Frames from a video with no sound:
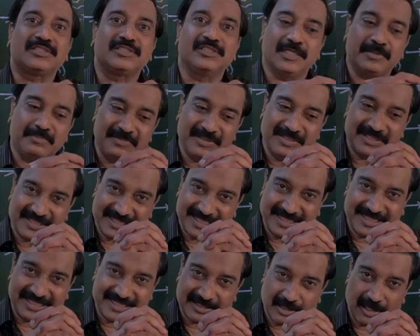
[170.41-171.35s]
That means
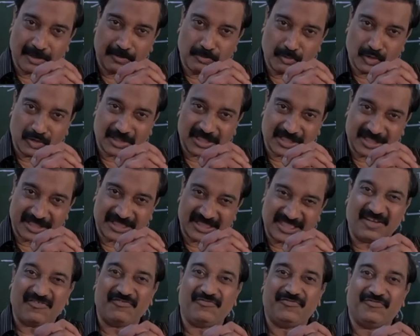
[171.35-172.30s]
it is almost
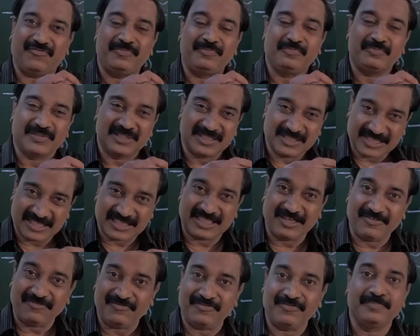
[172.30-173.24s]
tough,
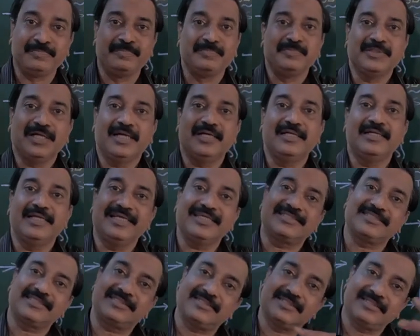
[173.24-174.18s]
stiff. And
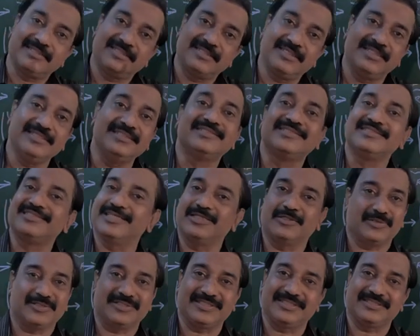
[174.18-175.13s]
next is
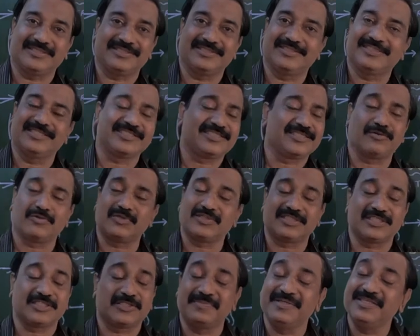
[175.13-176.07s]
cirrhosis. The
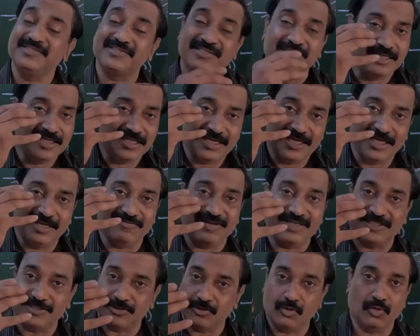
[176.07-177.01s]
cirrhosis means liver
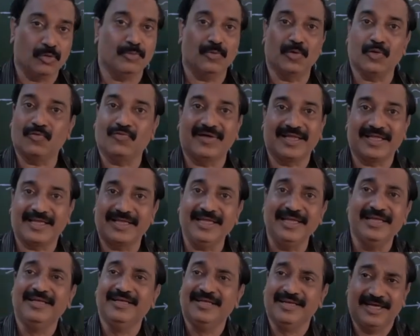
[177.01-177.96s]
is no more
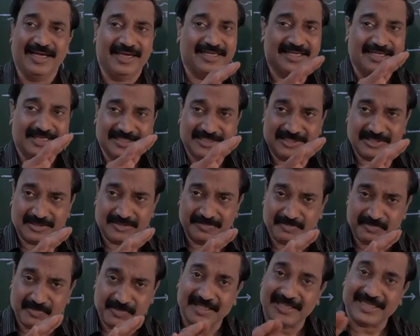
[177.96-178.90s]
working, and it
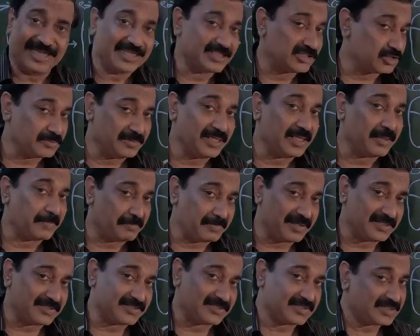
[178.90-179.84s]
has to be
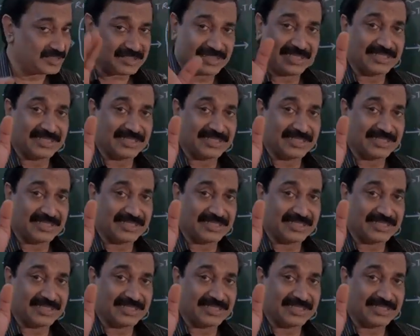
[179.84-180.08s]
replaced.